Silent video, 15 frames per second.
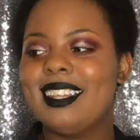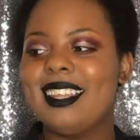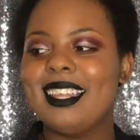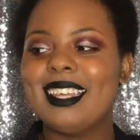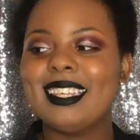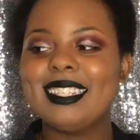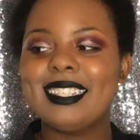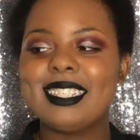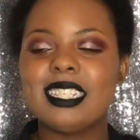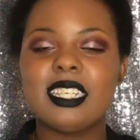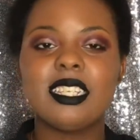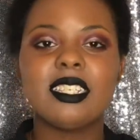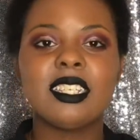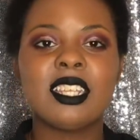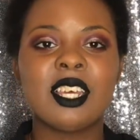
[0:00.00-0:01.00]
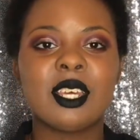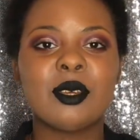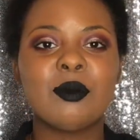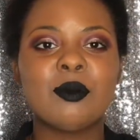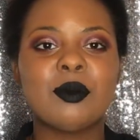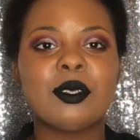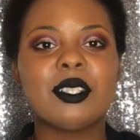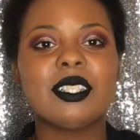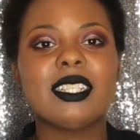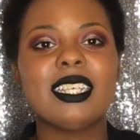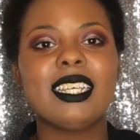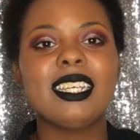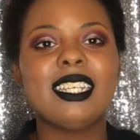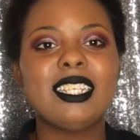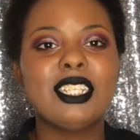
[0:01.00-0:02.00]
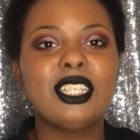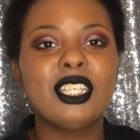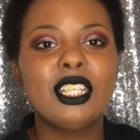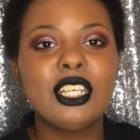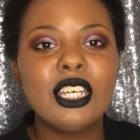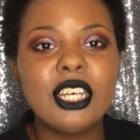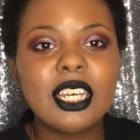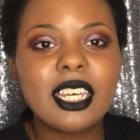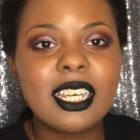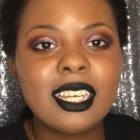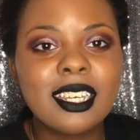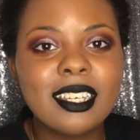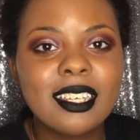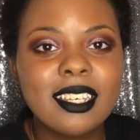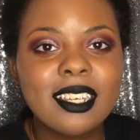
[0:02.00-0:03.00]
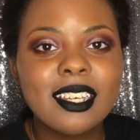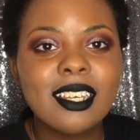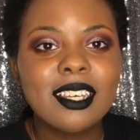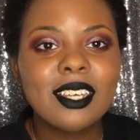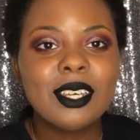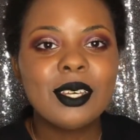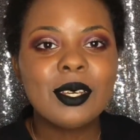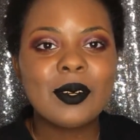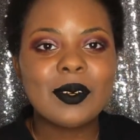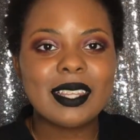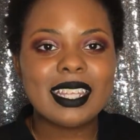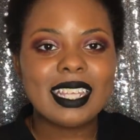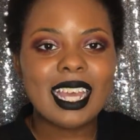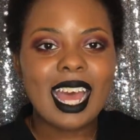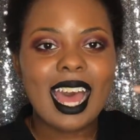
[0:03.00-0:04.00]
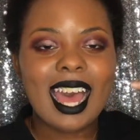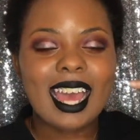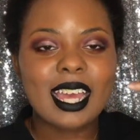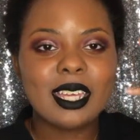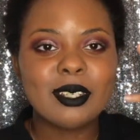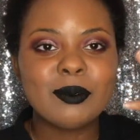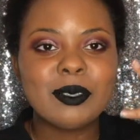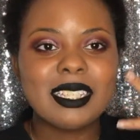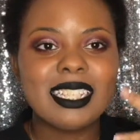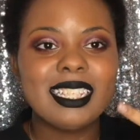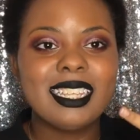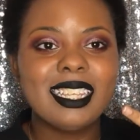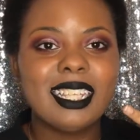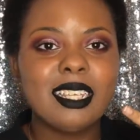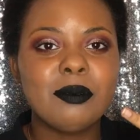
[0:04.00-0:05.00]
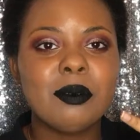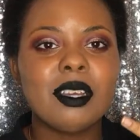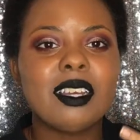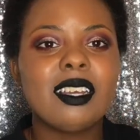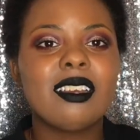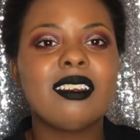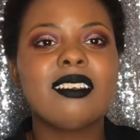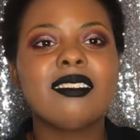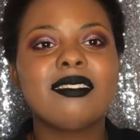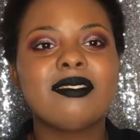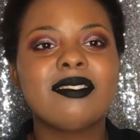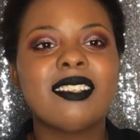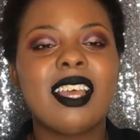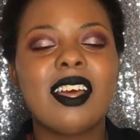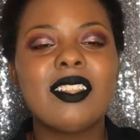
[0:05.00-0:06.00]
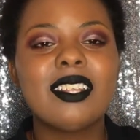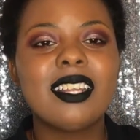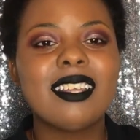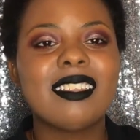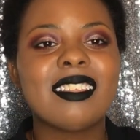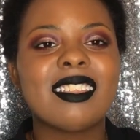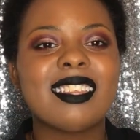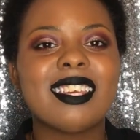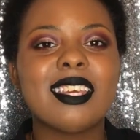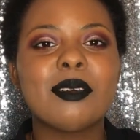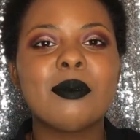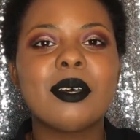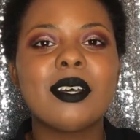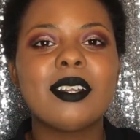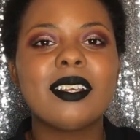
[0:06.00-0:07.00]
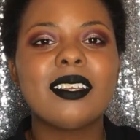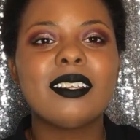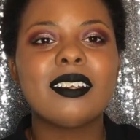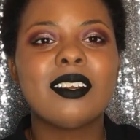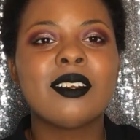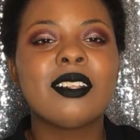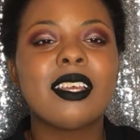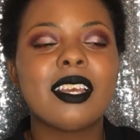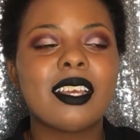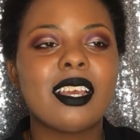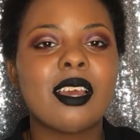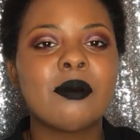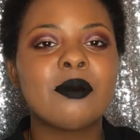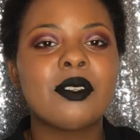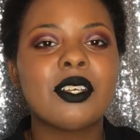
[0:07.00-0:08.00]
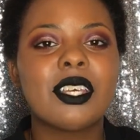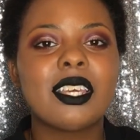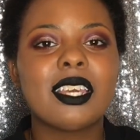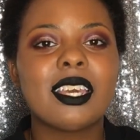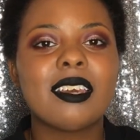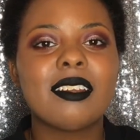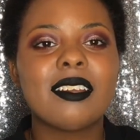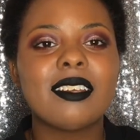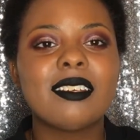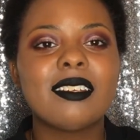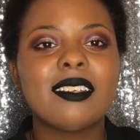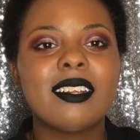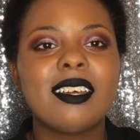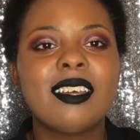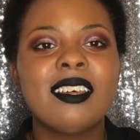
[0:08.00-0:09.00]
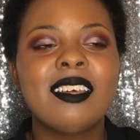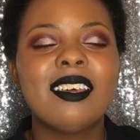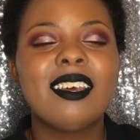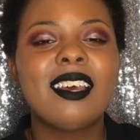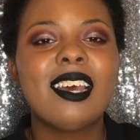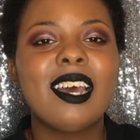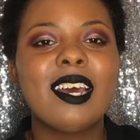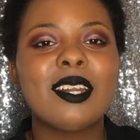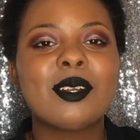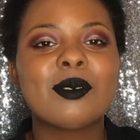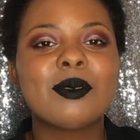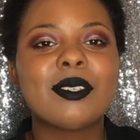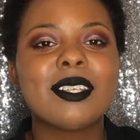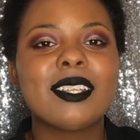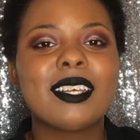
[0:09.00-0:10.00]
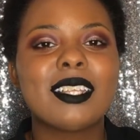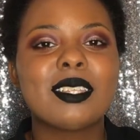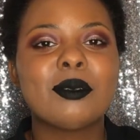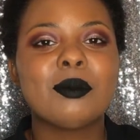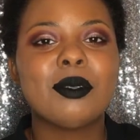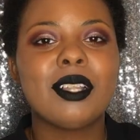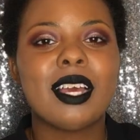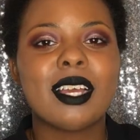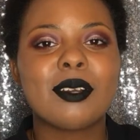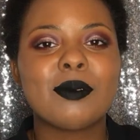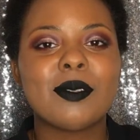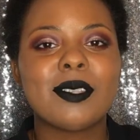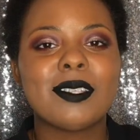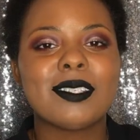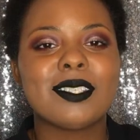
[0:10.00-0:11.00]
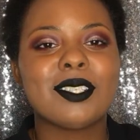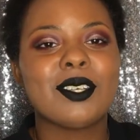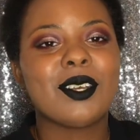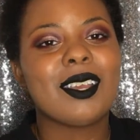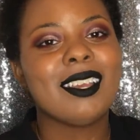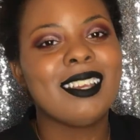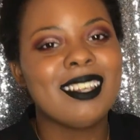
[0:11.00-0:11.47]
This is the completed look with the eye, with the lip. Now that I think about it, or like I'm looking at it, I don't really like the black with this look.